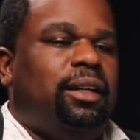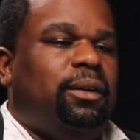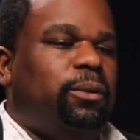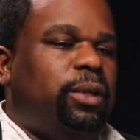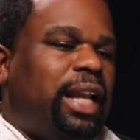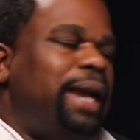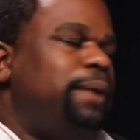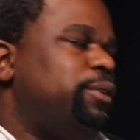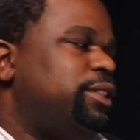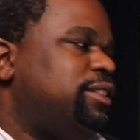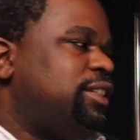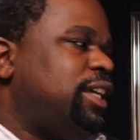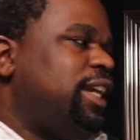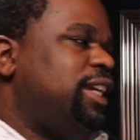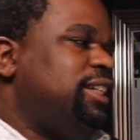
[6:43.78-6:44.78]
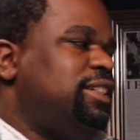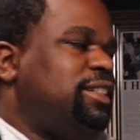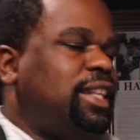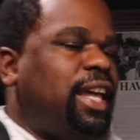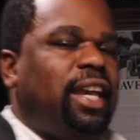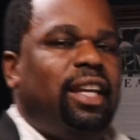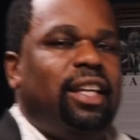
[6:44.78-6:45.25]
what I would say is
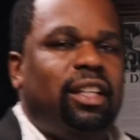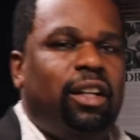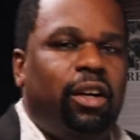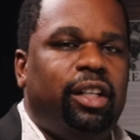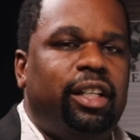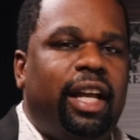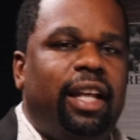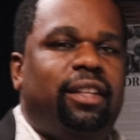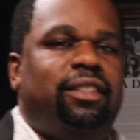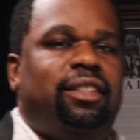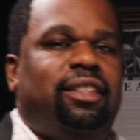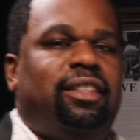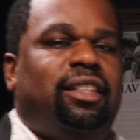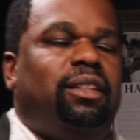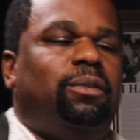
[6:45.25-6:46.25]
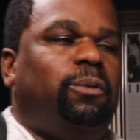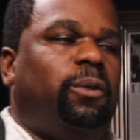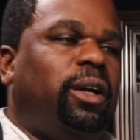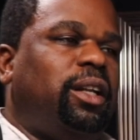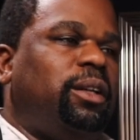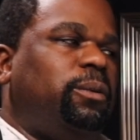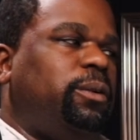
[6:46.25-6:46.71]
that in our analysis and in
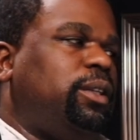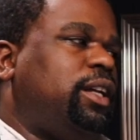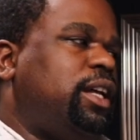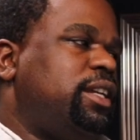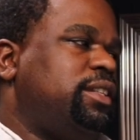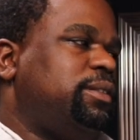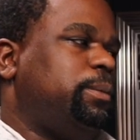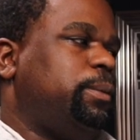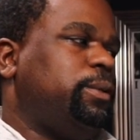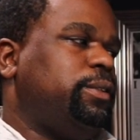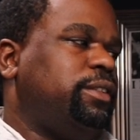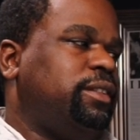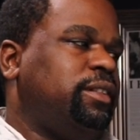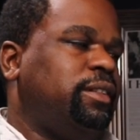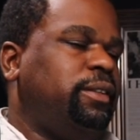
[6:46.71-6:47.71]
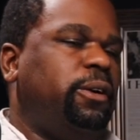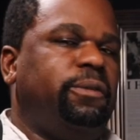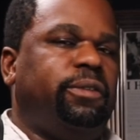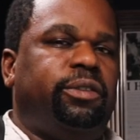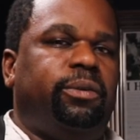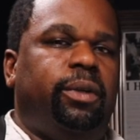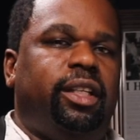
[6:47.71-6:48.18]
working with customers
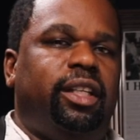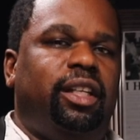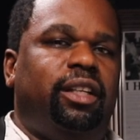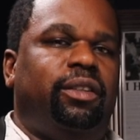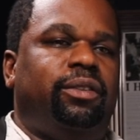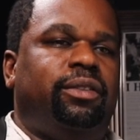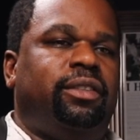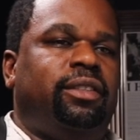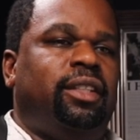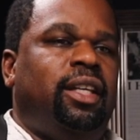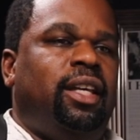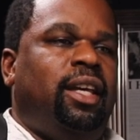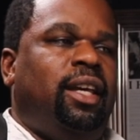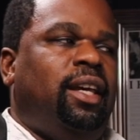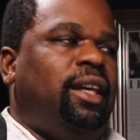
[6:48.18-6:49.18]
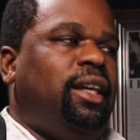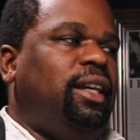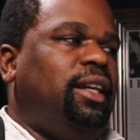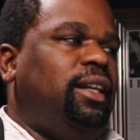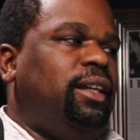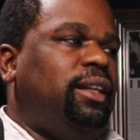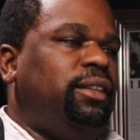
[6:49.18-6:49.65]
over twenty years,
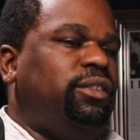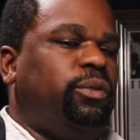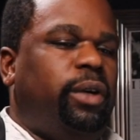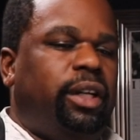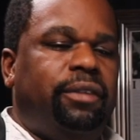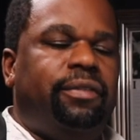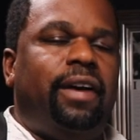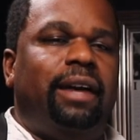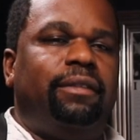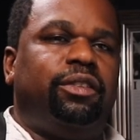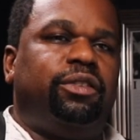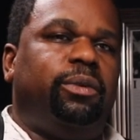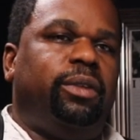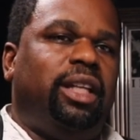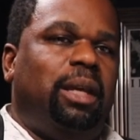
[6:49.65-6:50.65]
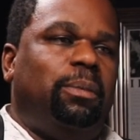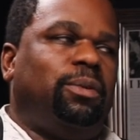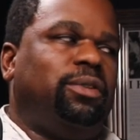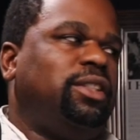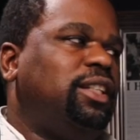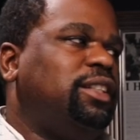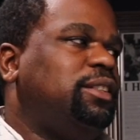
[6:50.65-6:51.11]
twenty-five to twenty-eight
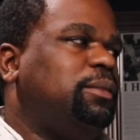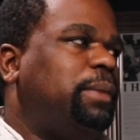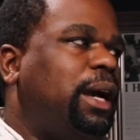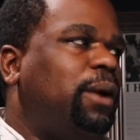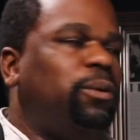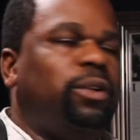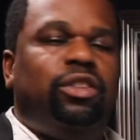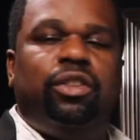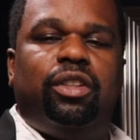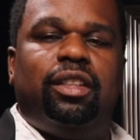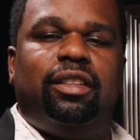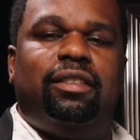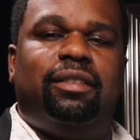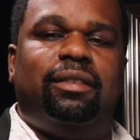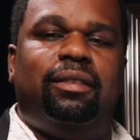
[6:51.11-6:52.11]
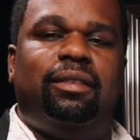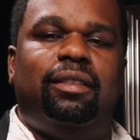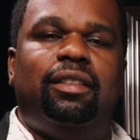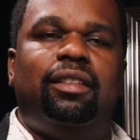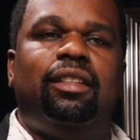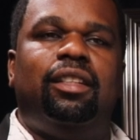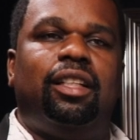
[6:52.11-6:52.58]
percent is about what you could
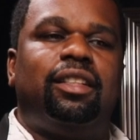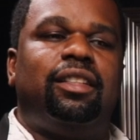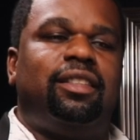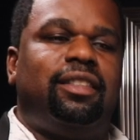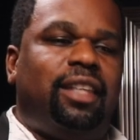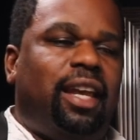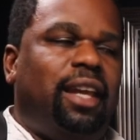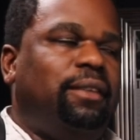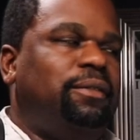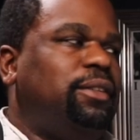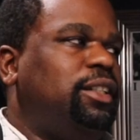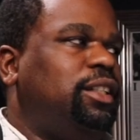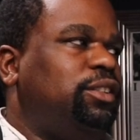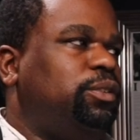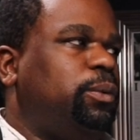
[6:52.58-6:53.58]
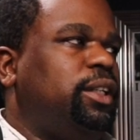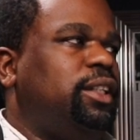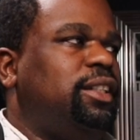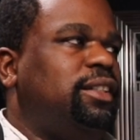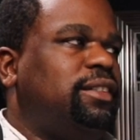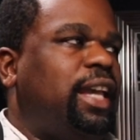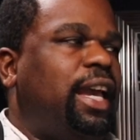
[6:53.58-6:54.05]
look to save in each one of
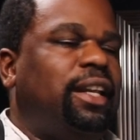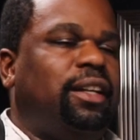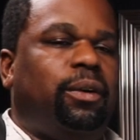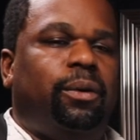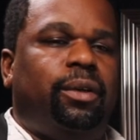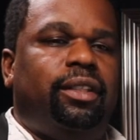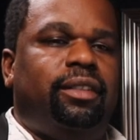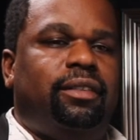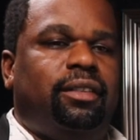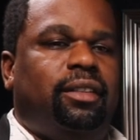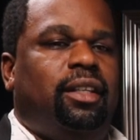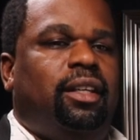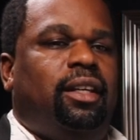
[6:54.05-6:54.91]
these categories.